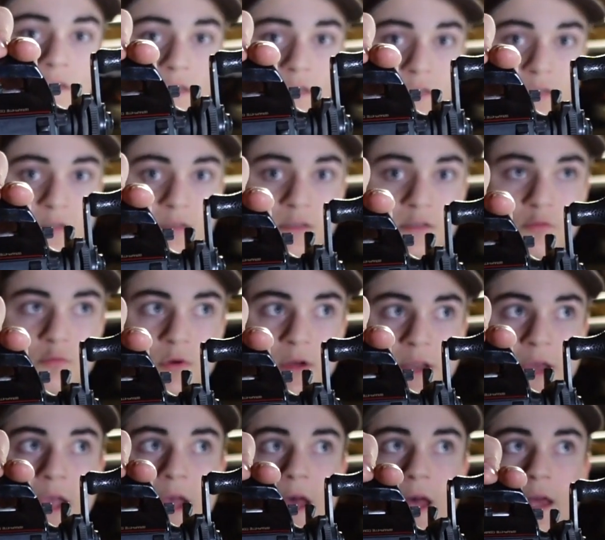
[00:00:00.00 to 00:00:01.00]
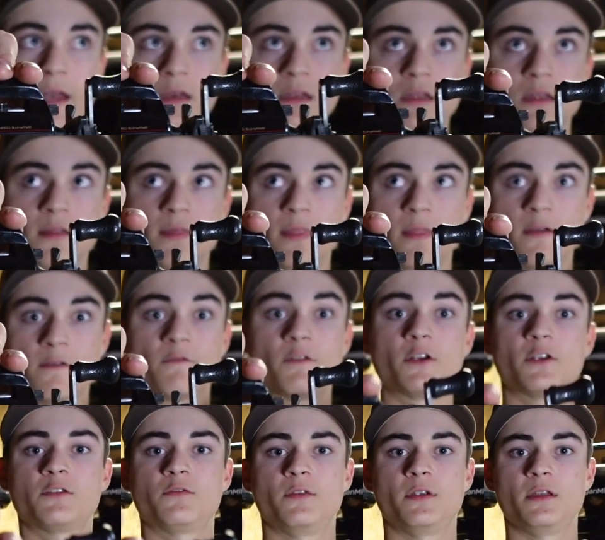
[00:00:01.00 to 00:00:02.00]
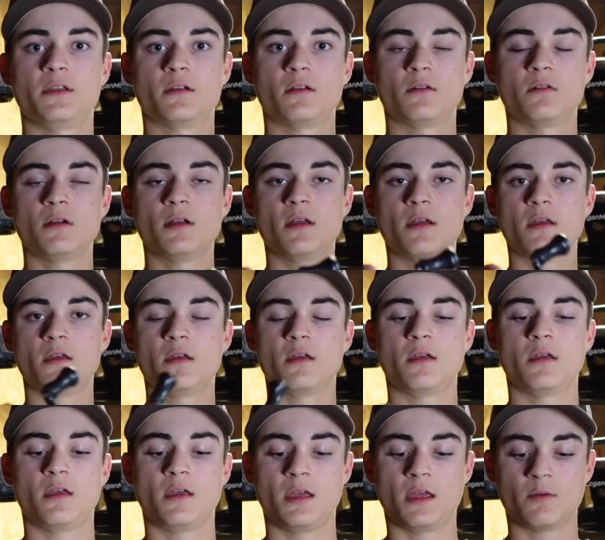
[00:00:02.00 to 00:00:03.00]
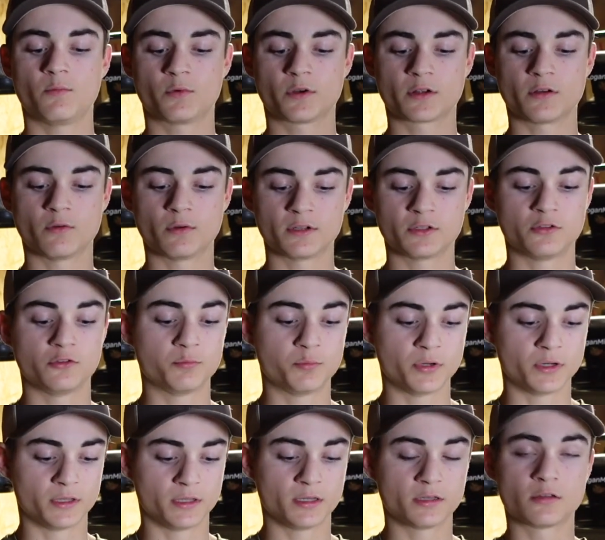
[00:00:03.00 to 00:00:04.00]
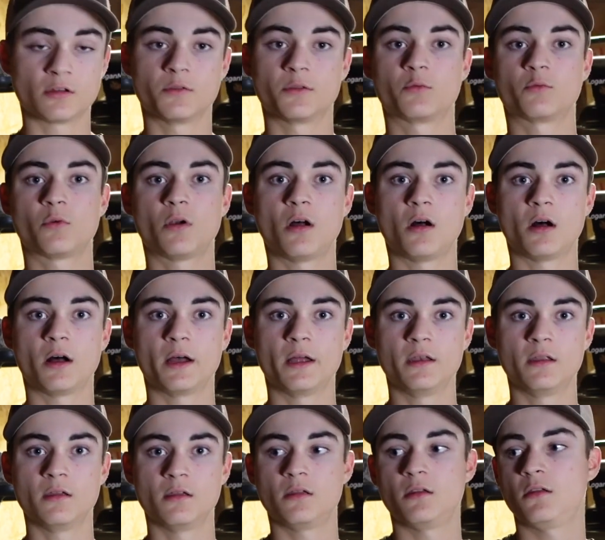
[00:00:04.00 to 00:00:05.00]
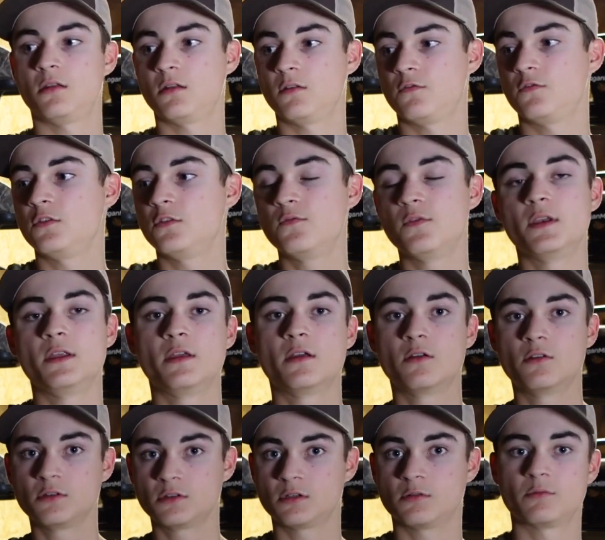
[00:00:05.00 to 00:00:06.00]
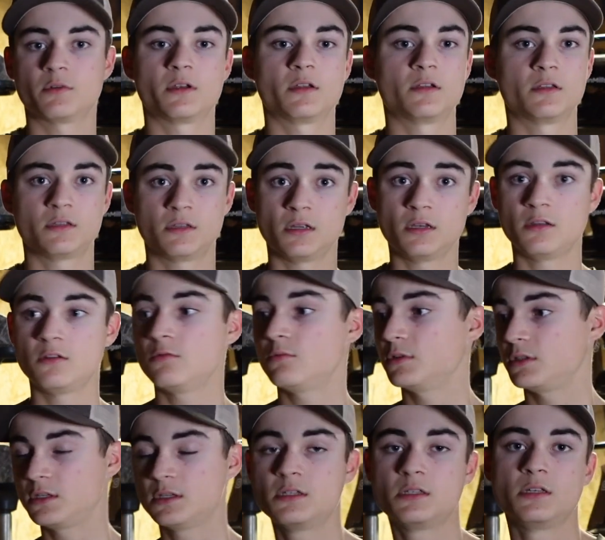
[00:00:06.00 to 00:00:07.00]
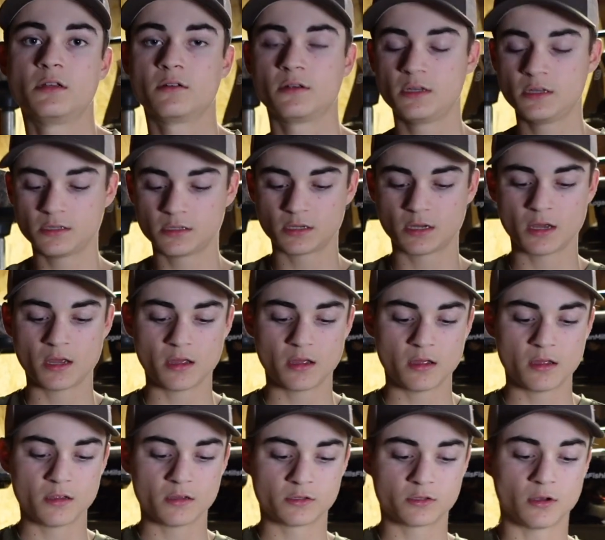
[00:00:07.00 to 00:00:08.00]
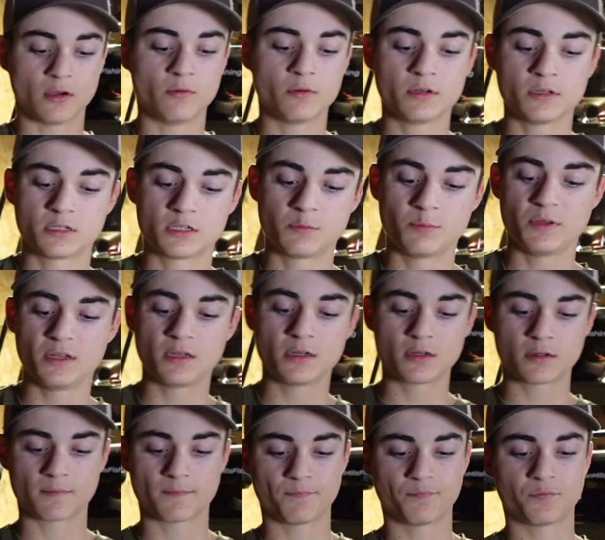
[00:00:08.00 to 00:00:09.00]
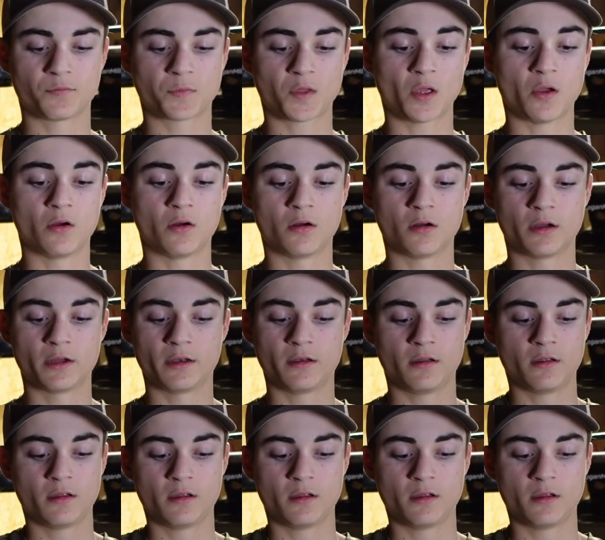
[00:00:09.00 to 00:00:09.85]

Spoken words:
this is the one I had in the first video, and we're going to put this on the rod in a few videos, and we're going to continue with the series. So I want to speak on